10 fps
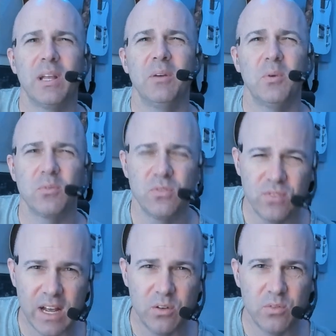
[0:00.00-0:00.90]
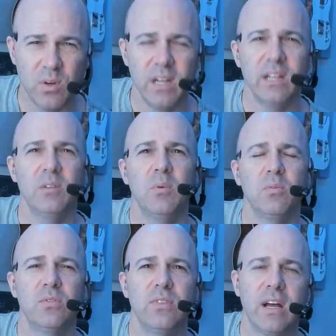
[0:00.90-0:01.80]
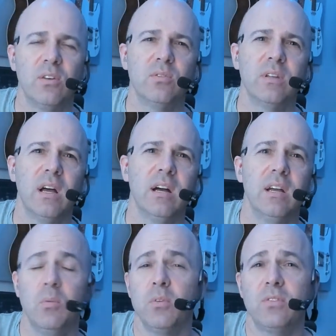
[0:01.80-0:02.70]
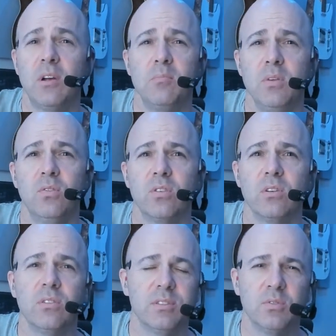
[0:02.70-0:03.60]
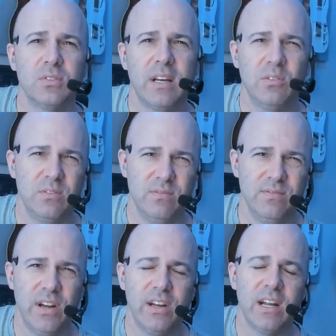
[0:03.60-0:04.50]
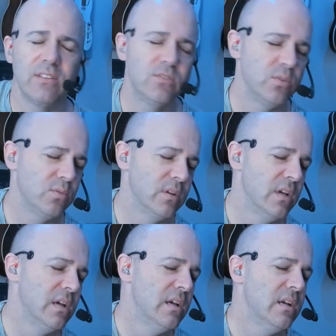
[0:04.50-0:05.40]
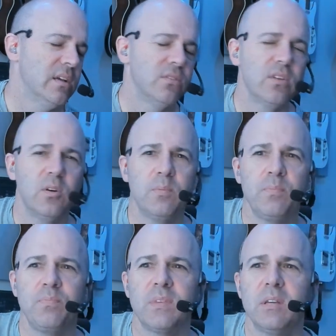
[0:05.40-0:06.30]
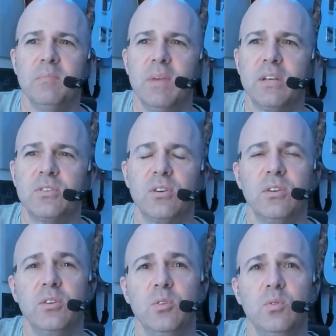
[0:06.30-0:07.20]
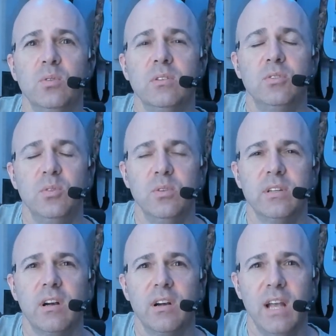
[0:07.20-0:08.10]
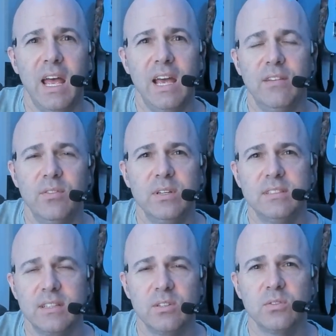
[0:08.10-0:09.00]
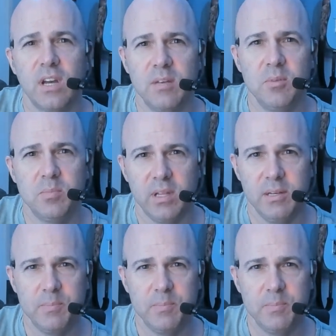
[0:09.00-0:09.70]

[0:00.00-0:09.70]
It won't sound right. It won't sound musical. It'll sound very out of tune. So make sure you tune the guitar every single time you play.